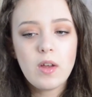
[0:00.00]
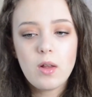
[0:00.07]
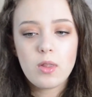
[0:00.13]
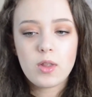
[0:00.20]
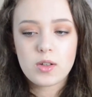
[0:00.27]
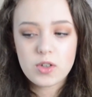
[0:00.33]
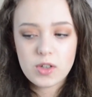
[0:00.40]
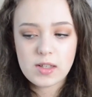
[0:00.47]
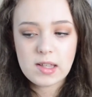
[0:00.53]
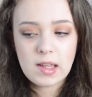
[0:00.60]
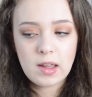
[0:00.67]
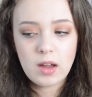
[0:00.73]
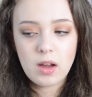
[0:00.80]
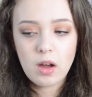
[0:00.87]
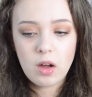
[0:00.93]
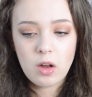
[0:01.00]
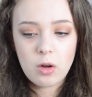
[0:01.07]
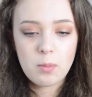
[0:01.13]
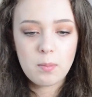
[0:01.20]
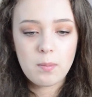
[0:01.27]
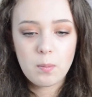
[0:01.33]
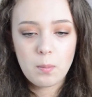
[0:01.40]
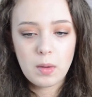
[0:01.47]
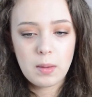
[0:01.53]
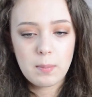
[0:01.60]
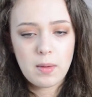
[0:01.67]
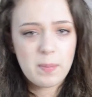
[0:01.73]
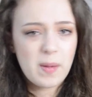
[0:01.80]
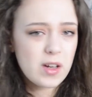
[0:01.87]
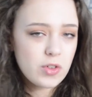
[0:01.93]
than just sitting at home in
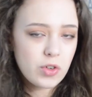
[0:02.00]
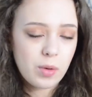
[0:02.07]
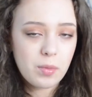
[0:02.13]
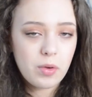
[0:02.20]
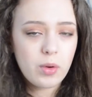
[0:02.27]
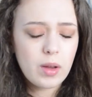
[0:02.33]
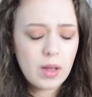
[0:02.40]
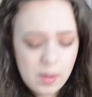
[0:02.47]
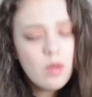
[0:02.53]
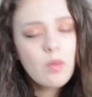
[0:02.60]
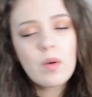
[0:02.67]
my bedroom doing it.